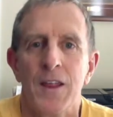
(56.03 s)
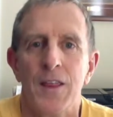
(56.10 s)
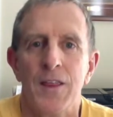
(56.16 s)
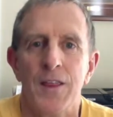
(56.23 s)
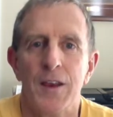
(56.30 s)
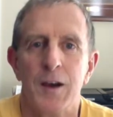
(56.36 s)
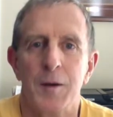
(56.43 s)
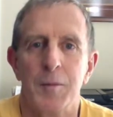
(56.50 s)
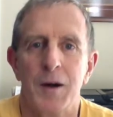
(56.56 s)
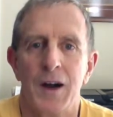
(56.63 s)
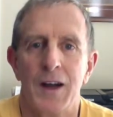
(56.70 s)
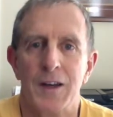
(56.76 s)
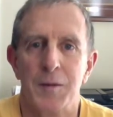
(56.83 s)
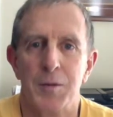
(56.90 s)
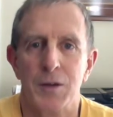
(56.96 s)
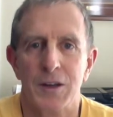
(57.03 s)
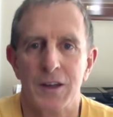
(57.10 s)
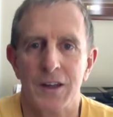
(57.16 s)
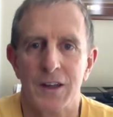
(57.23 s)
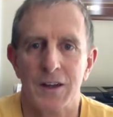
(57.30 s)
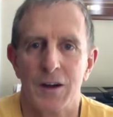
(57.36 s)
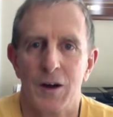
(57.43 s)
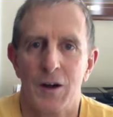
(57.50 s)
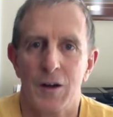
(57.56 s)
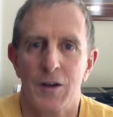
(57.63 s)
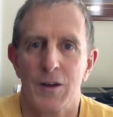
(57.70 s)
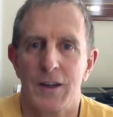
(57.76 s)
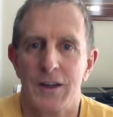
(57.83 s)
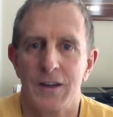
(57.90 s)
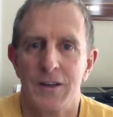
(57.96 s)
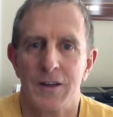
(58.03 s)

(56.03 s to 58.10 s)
thereby depleting all